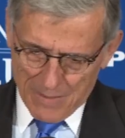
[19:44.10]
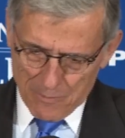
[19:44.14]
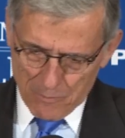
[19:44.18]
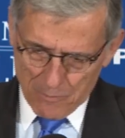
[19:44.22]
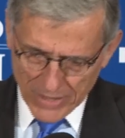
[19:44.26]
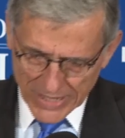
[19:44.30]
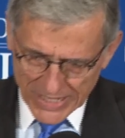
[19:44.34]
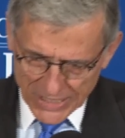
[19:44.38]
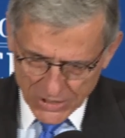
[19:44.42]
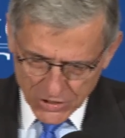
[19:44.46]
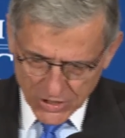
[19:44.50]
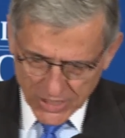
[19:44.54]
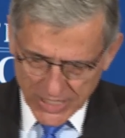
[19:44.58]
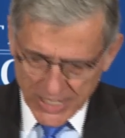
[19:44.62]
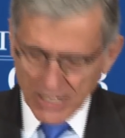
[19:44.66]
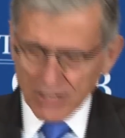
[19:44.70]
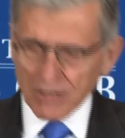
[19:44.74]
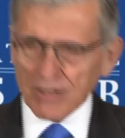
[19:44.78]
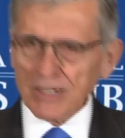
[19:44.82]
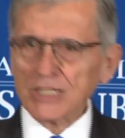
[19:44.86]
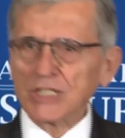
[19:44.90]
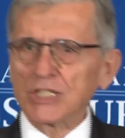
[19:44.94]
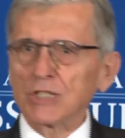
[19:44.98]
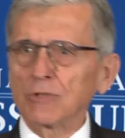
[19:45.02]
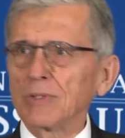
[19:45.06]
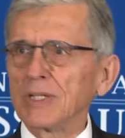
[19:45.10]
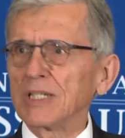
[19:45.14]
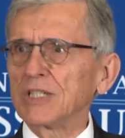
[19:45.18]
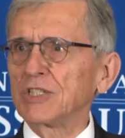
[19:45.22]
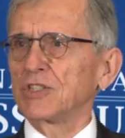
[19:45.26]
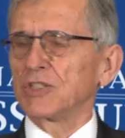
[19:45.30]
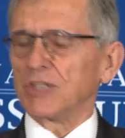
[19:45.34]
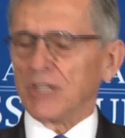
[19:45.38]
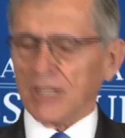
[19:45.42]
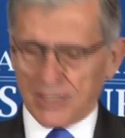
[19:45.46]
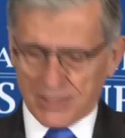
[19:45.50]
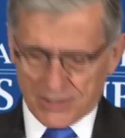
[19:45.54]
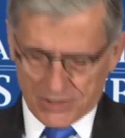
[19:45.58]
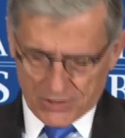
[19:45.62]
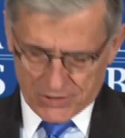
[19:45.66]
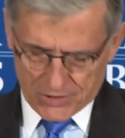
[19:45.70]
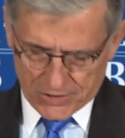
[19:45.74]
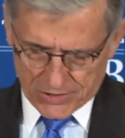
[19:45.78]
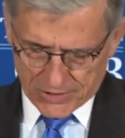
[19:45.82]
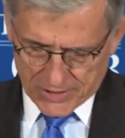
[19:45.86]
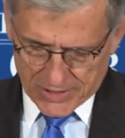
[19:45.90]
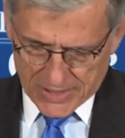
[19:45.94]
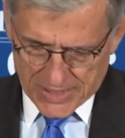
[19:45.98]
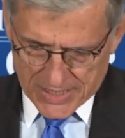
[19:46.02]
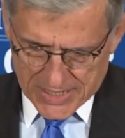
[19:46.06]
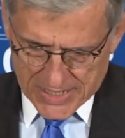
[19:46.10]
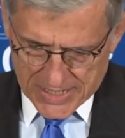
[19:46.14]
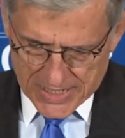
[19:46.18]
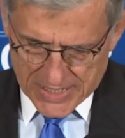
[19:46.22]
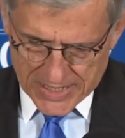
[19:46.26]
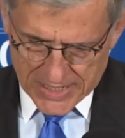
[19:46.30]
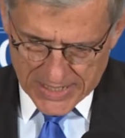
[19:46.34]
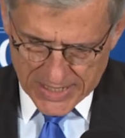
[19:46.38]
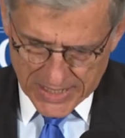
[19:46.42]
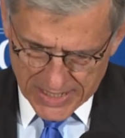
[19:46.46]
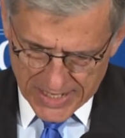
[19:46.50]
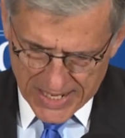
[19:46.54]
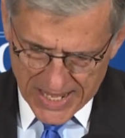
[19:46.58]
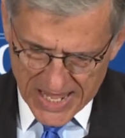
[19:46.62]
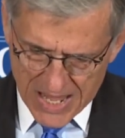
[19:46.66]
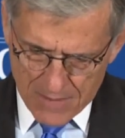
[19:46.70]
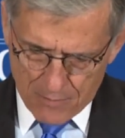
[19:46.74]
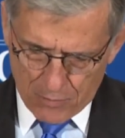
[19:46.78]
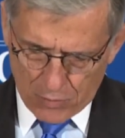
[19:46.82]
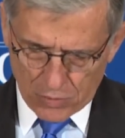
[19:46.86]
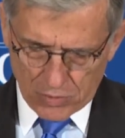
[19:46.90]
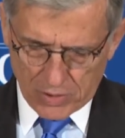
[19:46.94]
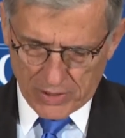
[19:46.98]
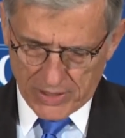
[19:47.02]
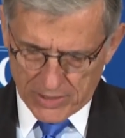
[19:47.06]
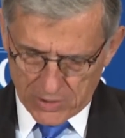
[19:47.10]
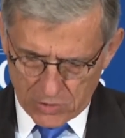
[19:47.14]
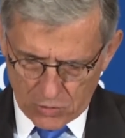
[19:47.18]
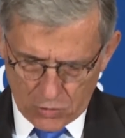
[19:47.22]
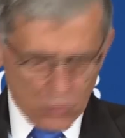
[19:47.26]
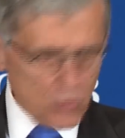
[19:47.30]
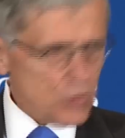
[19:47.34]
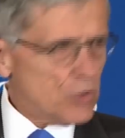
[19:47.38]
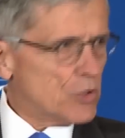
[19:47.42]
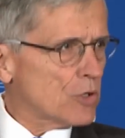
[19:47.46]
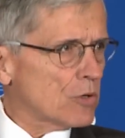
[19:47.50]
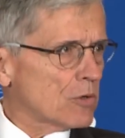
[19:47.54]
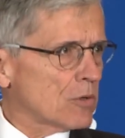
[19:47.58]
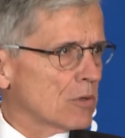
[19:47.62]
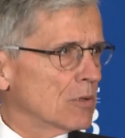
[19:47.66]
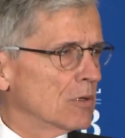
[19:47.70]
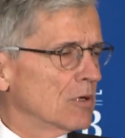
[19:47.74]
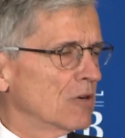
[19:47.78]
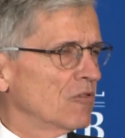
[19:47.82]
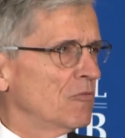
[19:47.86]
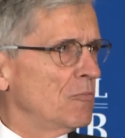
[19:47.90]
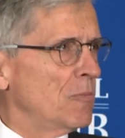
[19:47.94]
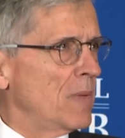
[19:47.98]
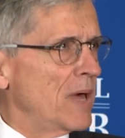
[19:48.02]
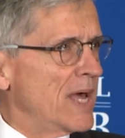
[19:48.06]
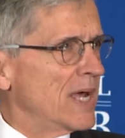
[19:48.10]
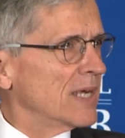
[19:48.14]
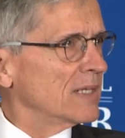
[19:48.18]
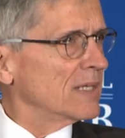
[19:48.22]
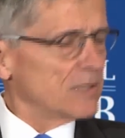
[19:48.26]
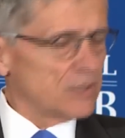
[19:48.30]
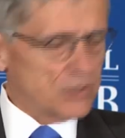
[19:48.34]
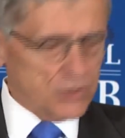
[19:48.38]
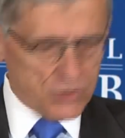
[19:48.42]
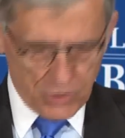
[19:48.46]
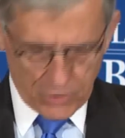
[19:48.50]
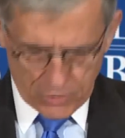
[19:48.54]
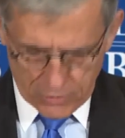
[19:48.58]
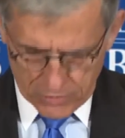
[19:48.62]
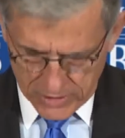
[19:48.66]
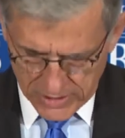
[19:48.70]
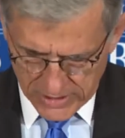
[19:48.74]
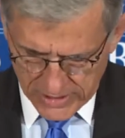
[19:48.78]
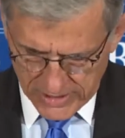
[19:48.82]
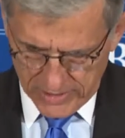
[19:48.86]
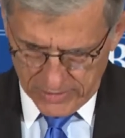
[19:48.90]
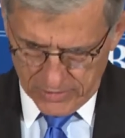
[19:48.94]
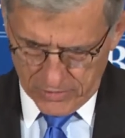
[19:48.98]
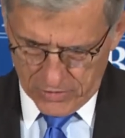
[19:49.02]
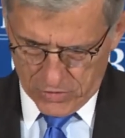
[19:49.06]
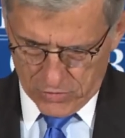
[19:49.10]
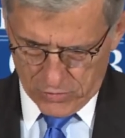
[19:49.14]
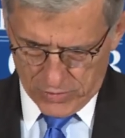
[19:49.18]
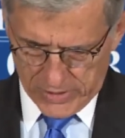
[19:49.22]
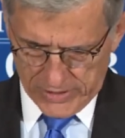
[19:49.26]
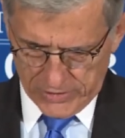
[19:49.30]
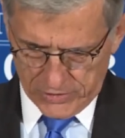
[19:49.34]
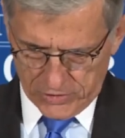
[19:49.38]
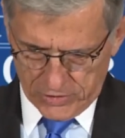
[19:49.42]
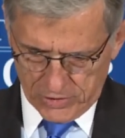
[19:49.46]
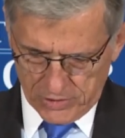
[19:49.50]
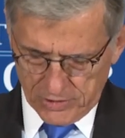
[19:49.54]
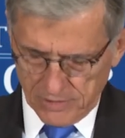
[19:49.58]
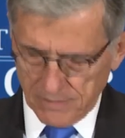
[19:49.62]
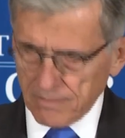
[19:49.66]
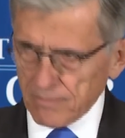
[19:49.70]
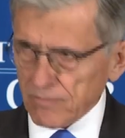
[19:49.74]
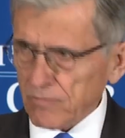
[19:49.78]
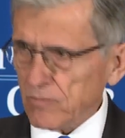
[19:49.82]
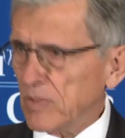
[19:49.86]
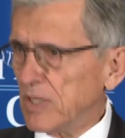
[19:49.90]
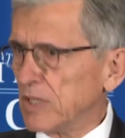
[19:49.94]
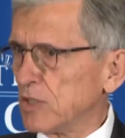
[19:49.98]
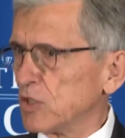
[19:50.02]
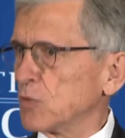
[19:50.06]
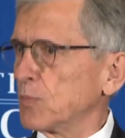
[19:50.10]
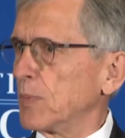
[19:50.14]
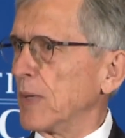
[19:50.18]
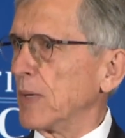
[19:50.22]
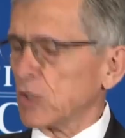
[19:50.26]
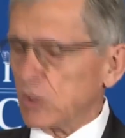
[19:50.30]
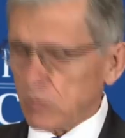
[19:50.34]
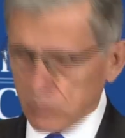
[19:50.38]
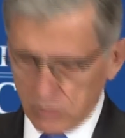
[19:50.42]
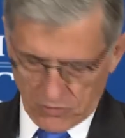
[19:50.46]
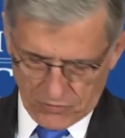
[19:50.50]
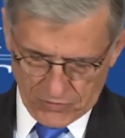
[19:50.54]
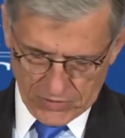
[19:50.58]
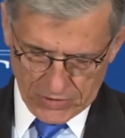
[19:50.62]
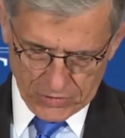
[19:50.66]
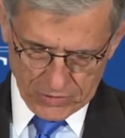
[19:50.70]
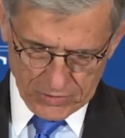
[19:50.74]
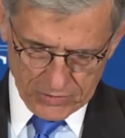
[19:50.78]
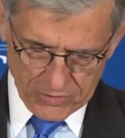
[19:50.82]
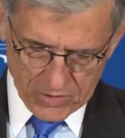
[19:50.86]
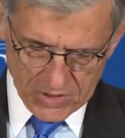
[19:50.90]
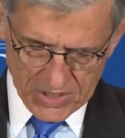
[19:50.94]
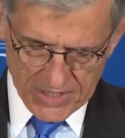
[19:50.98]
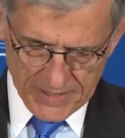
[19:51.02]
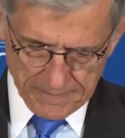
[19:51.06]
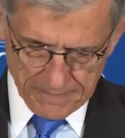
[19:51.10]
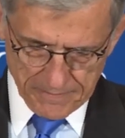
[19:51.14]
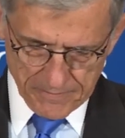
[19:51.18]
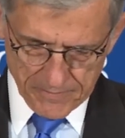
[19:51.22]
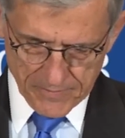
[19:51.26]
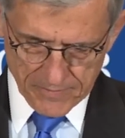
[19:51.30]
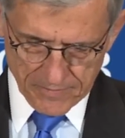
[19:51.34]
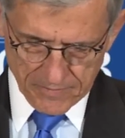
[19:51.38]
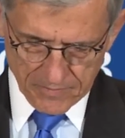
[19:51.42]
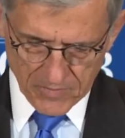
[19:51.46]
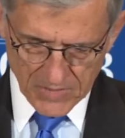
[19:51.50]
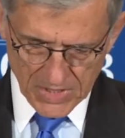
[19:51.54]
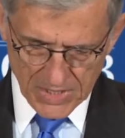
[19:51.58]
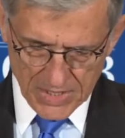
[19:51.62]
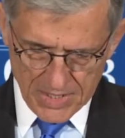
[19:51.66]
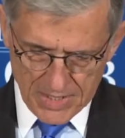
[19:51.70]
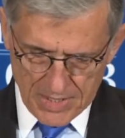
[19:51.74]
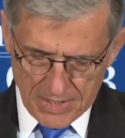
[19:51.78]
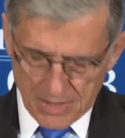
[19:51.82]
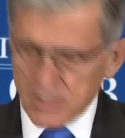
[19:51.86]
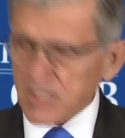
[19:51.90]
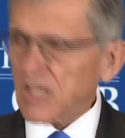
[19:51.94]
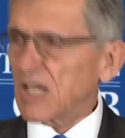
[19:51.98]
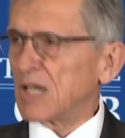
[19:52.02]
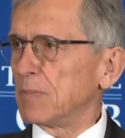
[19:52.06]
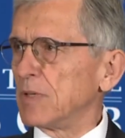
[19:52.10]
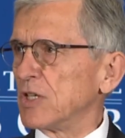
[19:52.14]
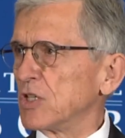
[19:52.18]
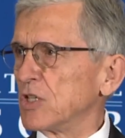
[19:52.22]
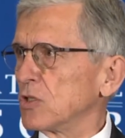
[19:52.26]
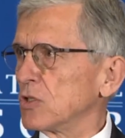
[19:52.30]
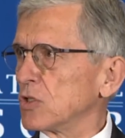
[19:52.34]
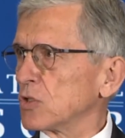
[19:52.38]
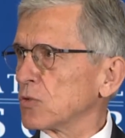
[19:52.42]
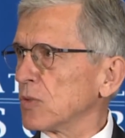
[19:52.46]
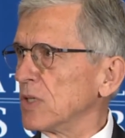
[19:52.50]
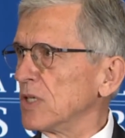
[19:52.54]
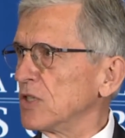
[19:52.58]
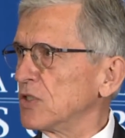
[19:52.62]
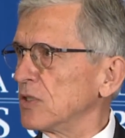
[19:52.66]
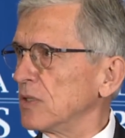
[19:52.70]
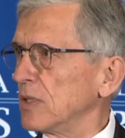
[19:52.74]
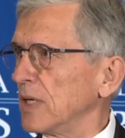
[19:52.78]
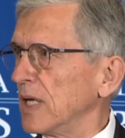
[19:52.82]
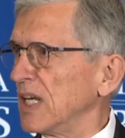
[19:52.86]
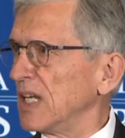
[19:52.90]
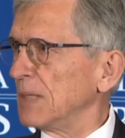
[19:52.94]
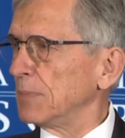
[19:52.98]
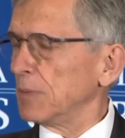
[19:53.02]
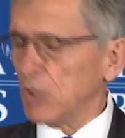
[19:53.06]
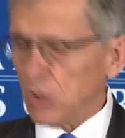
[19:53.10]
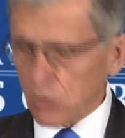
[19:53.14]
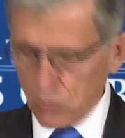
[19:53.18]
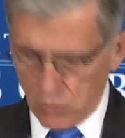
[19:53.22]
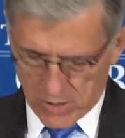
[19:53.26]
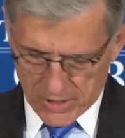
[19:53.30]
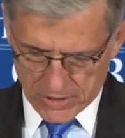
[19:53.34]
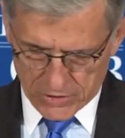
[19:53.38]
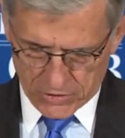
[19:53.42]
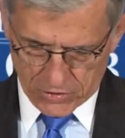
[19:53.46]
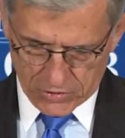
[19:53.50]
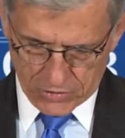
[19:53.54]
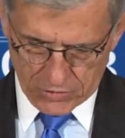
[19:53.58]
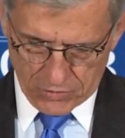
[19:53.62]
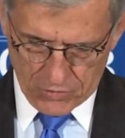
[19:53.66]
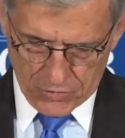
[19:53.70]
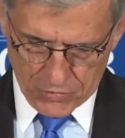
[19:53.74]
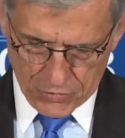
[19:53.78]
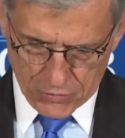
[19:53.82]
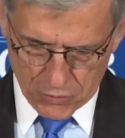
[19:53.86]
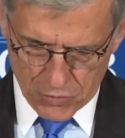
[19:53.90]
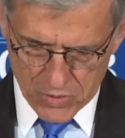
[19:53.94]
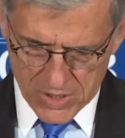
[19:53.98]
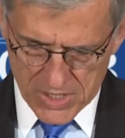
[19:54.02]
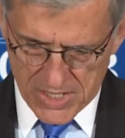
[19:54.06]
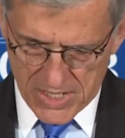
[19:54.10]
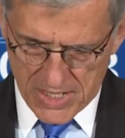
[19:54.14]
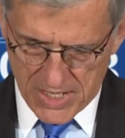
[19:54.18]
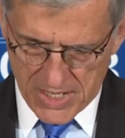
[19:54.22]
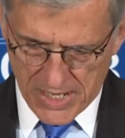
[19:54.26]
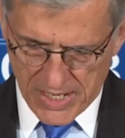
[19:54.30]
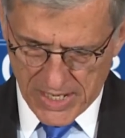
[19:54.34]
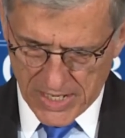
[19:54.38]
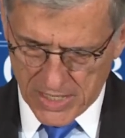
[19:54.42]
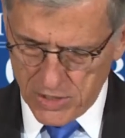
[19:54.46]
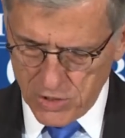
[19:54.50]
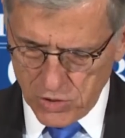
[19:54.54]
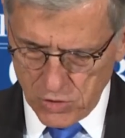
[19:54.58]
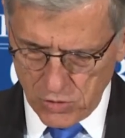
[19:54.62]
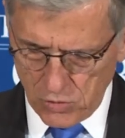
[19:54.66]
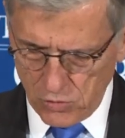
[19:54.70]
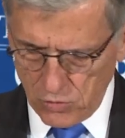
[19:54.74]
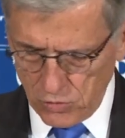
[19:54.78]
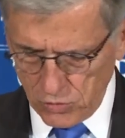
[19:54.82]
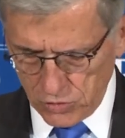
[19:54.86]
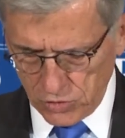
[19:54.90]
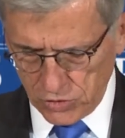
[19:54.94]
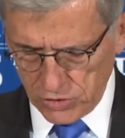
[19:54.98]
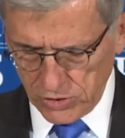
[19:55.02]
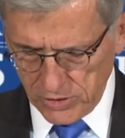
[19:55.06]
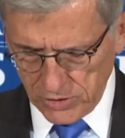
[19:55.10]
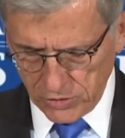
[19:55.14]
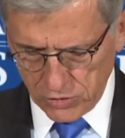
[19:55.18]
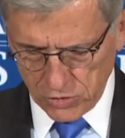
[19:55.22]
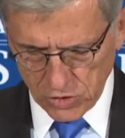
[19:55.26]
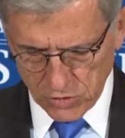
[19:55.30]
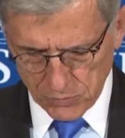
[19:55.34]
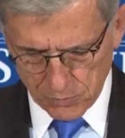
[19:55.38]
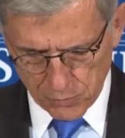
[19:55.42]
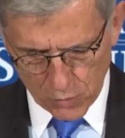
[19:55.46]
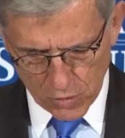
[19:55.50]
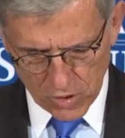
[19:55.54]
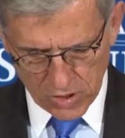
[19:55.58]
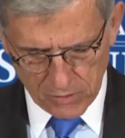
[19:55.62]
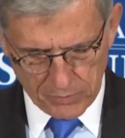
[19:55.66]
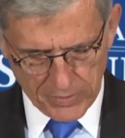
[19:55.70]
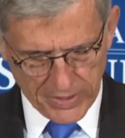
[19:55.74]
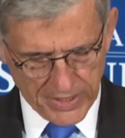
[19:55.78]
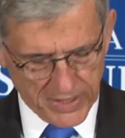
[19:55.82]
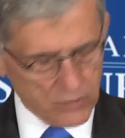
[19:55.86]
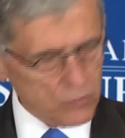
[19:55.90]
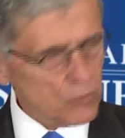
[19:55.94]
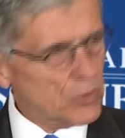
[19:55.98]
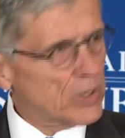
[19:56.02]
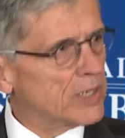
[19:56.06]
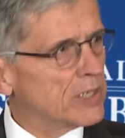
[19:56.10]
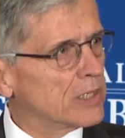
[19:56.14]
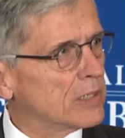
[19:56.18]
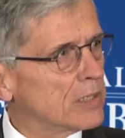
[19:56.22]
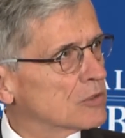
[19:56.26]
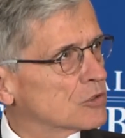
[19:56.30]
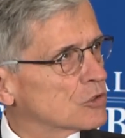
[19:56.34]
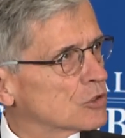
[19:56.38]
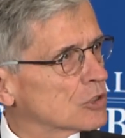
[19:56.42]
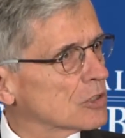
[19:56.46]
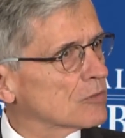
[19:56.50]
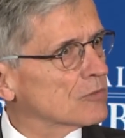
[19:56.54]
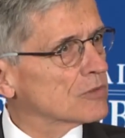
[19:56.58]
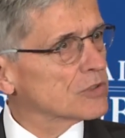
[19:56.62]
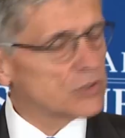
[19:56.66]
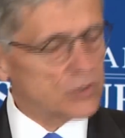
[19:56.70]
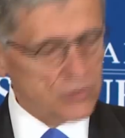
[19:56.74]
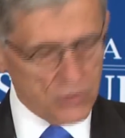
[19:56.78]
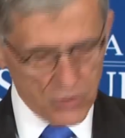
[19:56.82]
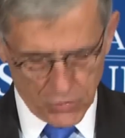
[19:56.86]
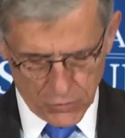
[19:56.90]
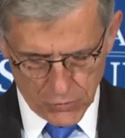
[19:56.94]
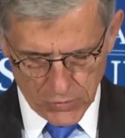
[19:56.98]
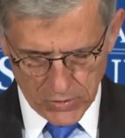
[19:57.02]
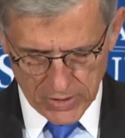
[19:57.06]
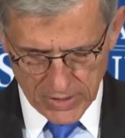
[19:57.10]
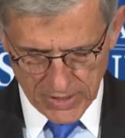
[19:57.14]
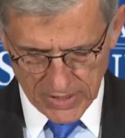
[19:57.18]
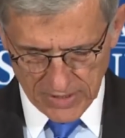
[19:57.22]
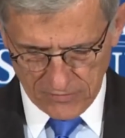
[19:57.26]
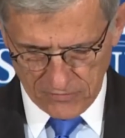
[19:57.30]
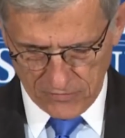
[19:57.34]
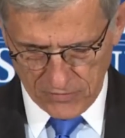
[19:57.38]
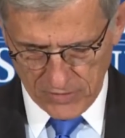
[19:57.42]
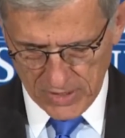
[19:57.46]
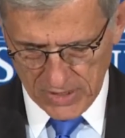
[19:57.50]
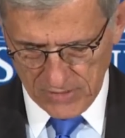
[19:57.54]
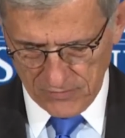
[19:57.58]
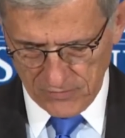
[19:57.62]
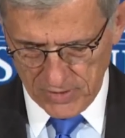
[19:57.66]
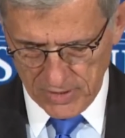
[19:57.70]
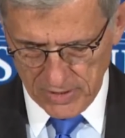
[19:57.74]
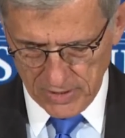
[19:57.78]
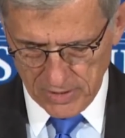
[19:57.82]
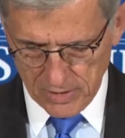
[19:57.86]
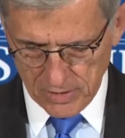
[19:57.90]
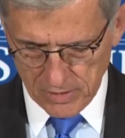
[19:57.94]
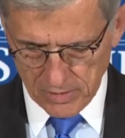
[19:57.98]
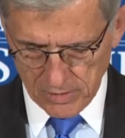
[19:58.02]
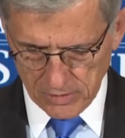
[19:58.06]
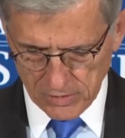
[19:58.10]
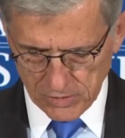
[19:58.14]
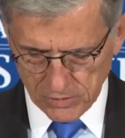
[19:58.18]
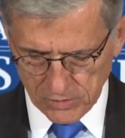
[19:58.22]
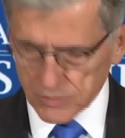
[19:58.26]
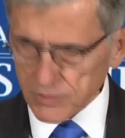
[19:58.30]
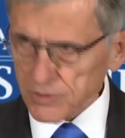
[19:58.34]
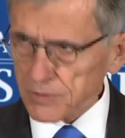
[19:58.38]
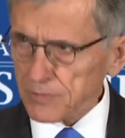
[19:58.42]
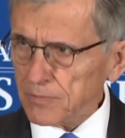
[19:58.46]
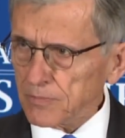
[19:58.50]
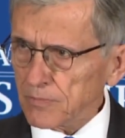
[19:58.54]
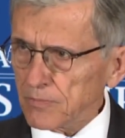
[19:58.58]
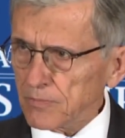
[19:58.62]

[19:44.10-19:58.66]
But its characteristics enable an order of magnitude increase in spectrum efficiency. The Commission's recent AWS 3 and new Citizens Broadband Radio Service in 3.5 gigahertz